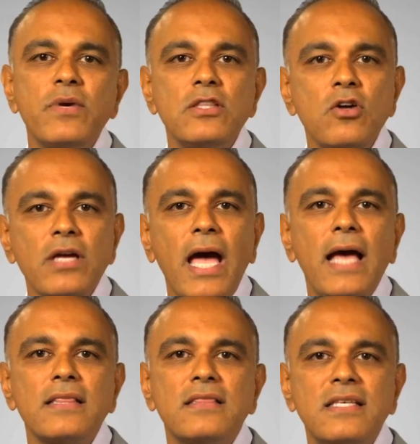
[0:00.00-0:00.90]
we look
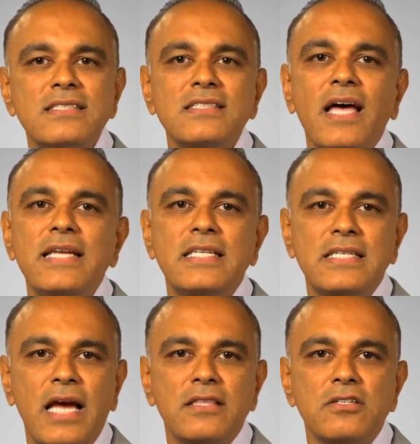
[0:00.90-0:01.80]
at this slide
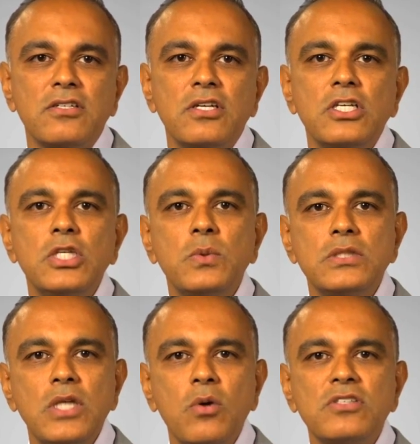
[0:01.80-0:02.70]
together, you will
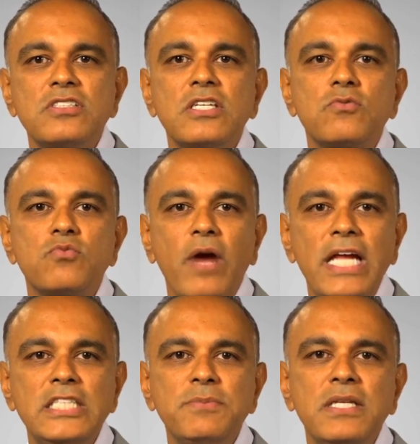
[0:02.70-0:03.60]
notice the
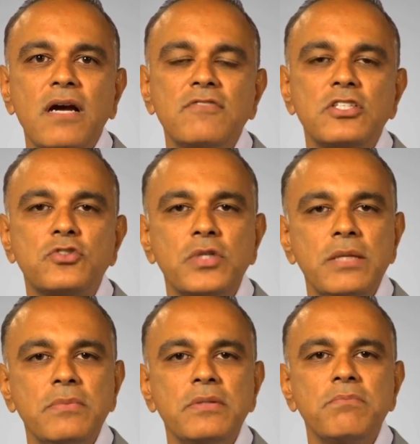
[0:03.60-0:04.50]
arrangement of the
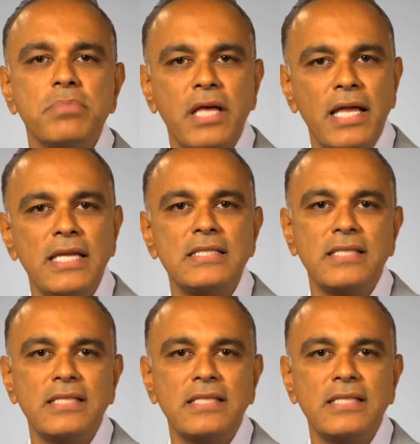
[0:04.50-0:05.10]
treatment planning